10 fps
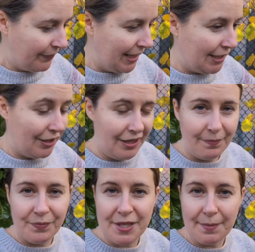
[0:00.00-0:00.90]
I don't know.
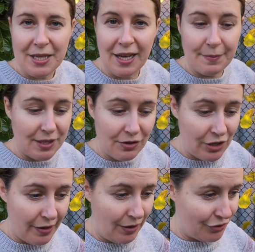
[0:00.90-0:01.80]
Sometimes there's
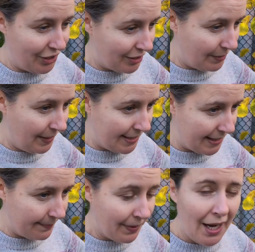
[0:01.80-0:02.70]
no logic to it, is
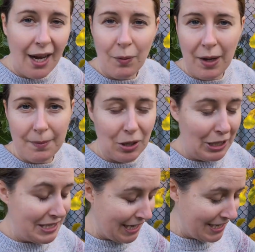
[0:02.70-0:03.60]
it? What I'm
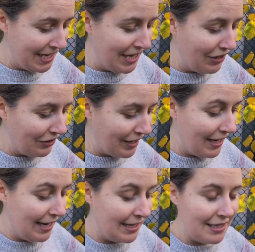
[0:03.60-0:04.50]
standing here looking
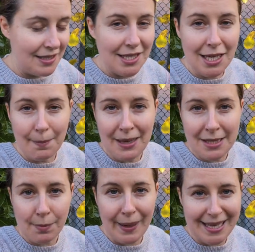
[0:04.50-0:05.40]
at is the
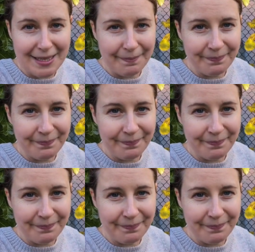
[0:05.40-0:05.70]
mint bed.